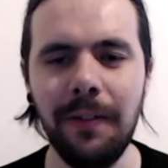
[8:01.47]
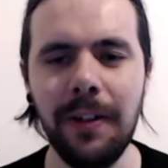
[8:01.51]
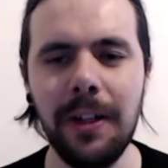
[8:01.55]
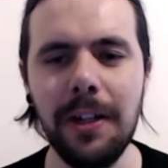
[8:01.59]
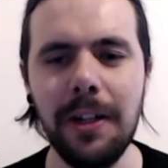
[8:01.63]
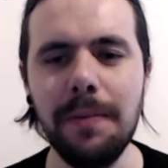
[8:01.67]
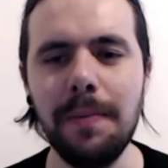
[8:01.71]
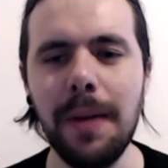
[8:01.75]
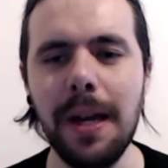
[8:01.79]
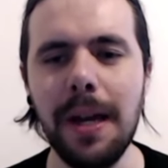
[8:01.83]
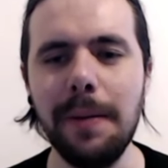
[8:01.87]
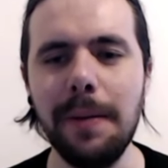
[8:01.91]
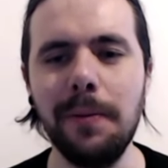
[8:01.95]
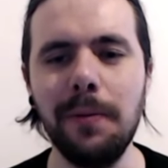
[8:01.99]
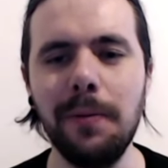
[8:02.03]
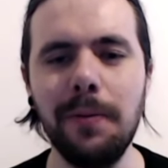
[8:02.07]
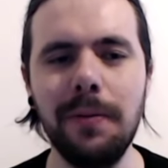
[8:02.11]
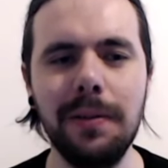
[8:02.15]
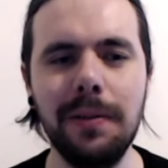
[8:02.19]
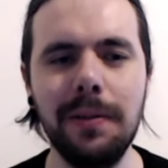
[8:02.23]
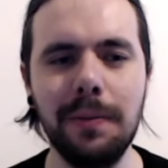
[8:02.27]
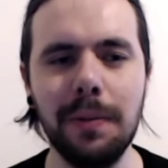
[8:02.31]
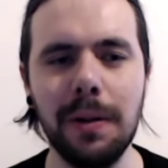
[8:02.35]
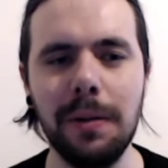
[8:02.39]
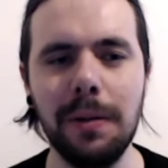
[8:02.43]
few people
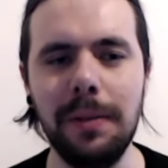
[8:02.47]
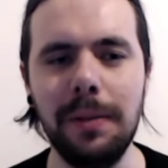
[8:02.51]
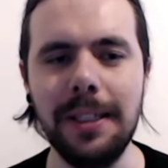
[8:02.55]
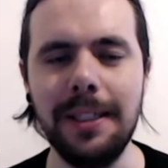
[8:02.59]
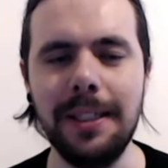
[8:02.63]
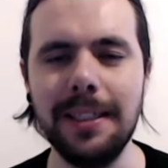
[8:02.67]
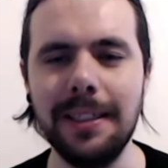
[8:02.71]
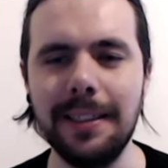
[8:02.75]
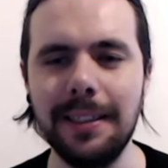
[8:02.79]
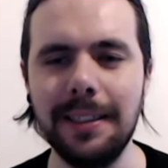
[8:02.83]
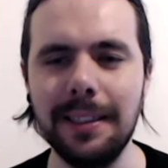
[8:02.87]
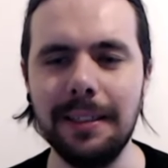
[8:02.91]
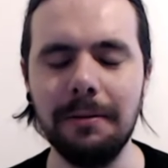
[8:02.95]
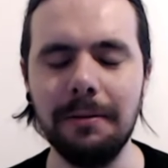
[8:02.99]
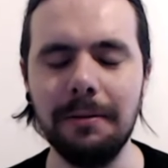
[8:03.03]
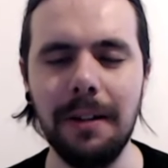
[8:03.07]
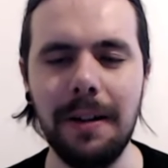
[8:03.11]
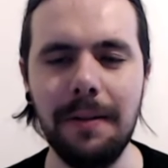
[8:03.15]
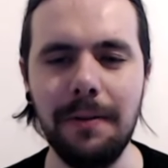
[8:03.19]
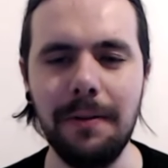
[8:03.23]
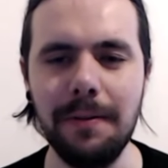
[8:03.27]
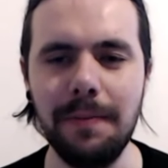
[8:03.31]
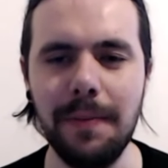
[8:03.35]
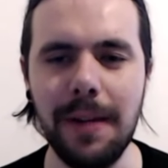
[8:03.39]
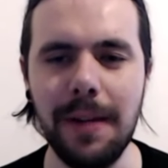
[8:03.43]
would probably disagree
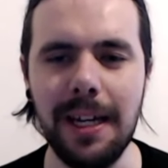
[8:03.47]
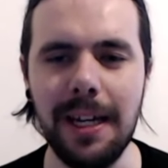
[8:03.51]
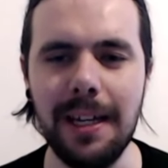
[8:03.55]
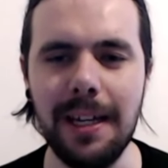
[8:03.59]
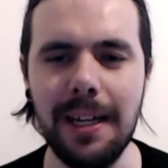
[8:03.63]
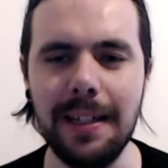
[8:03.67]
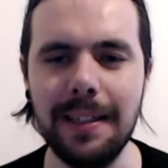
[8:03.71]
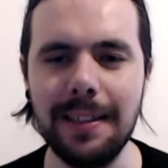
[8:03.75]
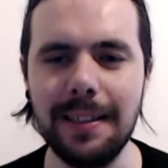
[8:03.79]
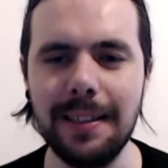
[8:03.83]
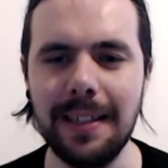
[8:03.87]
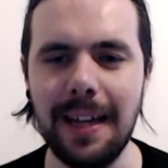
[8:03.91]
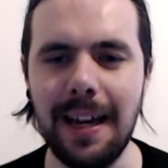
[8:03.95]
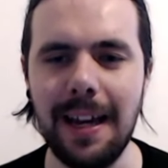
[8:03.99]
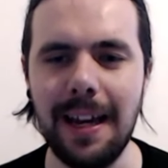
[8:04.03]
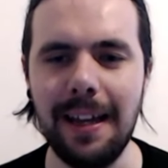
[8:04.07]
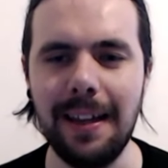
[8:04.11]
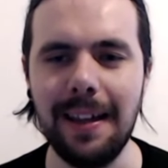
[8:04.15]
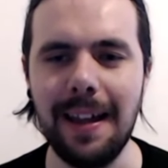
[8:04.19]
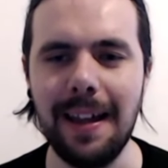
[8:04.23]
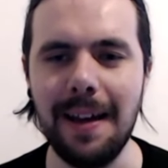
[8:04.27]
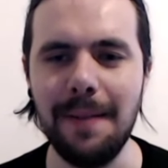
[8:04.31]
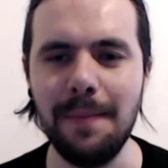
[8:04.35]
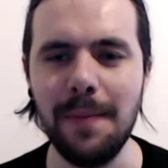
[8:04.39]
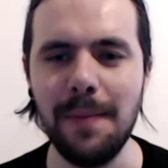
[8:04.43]
with me in
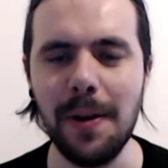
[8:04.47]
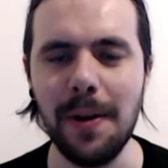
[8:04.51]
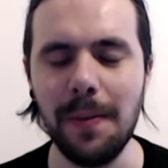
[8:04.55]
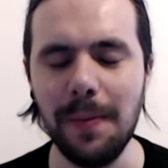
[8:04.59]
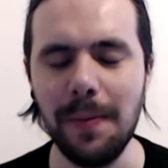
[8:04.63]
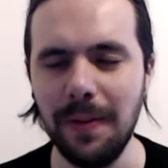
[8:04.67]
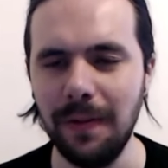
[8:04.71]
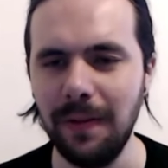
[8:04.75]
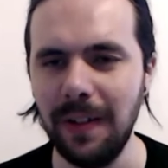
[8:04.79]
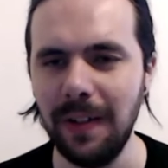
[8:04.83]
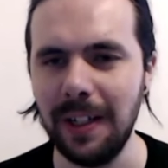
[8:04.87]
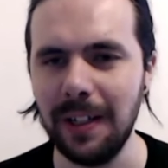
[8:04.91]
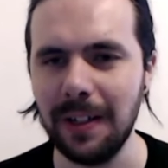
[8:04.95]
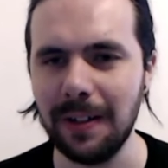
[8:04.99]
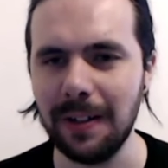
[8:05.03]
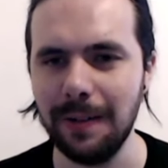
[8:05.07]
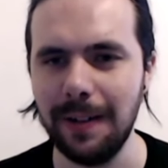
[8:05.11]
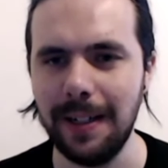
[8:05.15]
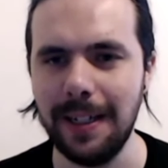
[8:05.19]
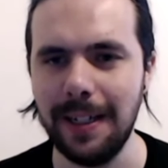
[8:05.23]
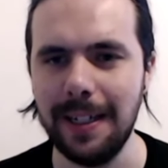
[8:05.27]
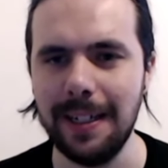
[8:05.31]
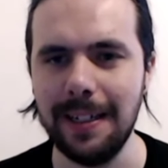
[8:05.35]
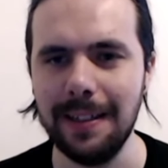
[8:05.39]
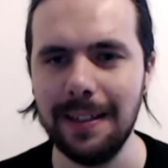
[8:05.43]
saying that Melbourne
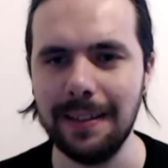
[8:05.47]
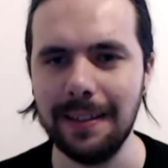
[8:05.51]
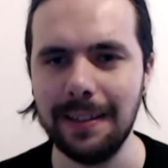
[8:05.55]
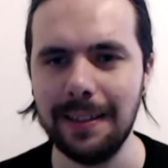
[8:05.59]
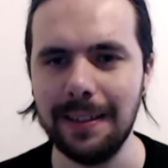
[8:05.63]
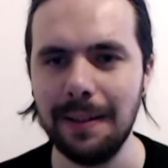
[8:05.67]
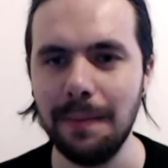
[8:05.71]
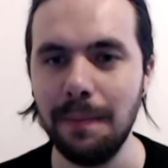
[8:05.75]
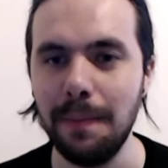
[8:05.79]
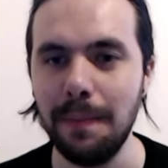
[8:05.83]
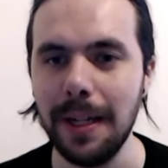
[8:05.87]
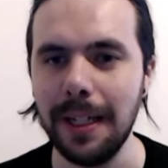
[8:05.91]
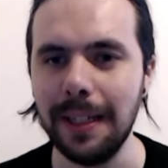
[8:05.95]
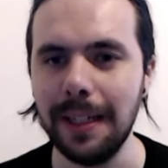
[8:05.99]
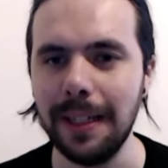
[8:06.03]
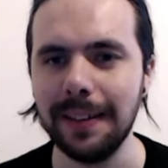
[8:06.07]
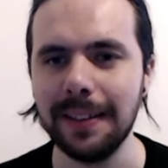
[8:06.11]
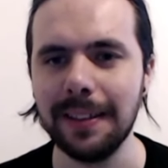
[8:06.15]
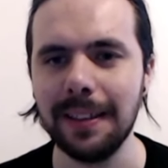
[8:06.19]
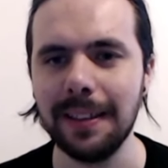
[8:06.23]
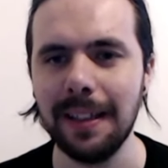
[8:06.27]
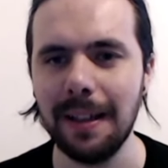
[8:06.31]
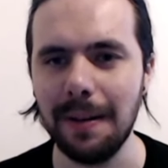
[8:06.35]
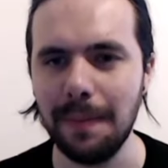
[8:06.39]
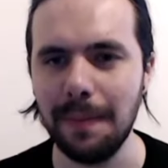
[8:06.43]
Victory is the
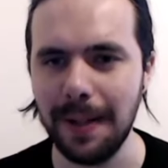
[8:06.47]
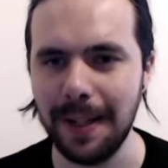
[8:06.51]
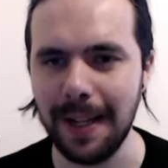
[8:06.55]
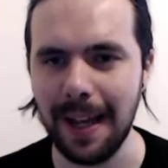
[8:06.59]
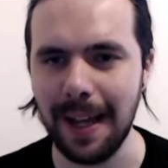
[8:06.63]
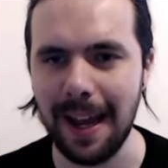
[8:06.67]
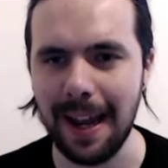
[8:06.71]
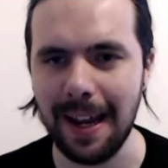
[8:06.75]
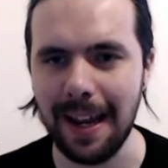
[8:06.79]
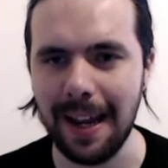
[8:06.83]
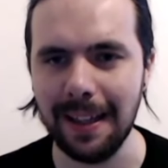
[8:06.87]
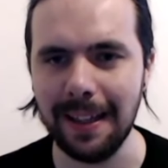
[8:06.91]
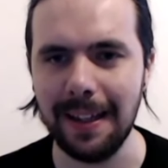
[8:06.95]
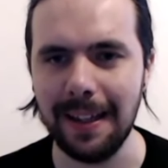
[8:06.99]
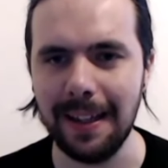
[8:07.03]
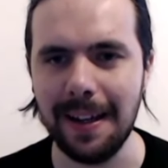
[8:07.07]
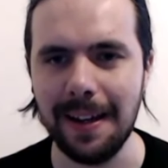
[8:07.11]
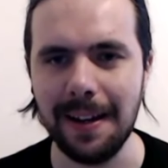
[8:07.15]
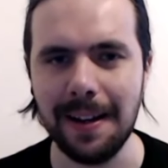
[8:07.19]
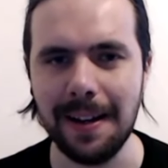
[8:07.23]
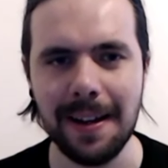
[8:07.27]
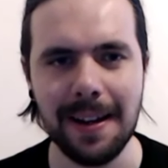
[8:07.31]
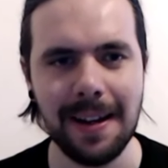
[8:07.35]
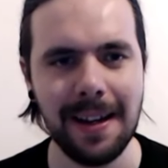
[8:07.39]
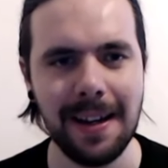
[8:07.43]
biggest club in the
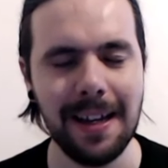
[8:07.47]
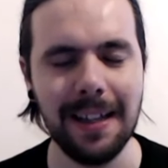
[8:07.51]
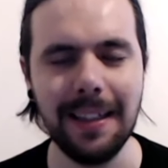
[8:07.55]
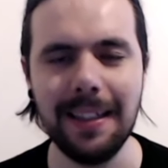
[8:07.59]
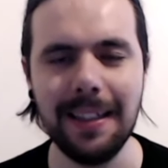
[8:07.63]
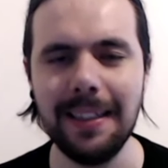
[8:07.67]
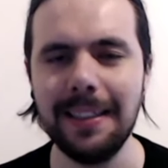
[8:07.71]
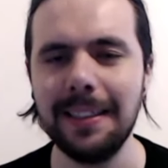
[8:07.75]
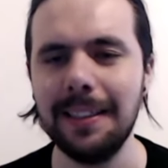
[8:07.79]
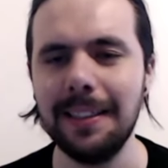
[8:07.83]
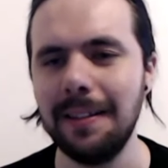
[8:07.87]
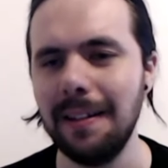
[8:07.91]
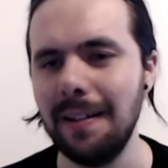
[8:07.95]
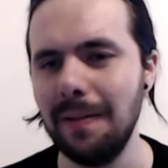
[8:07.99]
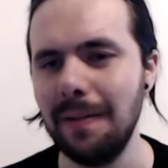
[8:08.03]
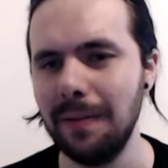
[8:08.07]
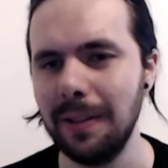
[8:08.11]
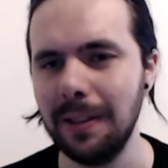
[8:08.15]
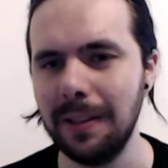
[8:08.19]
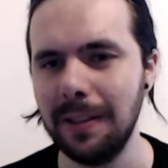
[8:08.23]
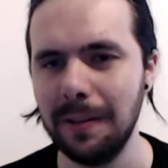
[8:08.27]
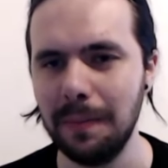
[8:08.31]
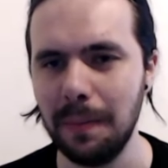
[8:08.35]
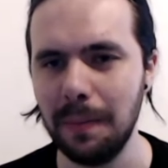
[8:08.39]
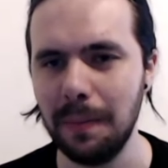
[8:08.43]
A-League, at least in terms
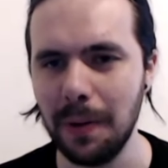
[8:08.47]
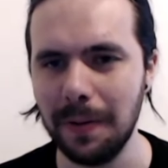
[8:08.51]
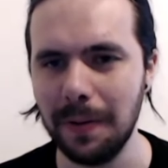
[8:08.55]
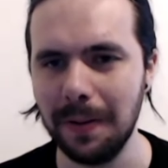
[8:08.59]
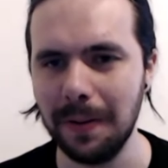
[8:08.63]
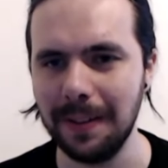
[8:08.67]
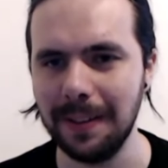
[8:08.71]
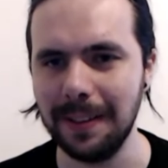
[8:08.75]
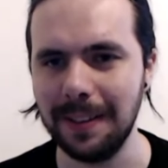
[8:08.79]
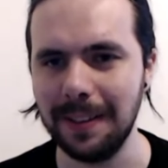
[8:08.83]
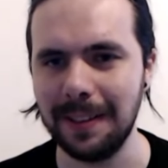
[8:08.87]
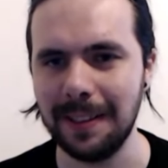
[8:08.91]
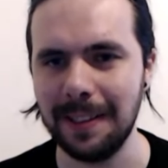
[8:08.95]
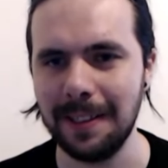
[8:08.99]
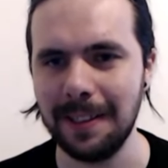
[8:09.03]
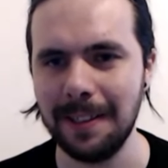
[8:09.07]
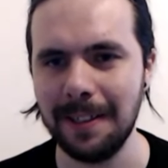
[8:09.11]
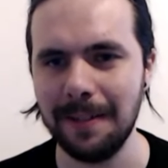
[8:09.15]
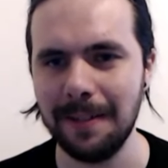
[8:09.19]
of supporters.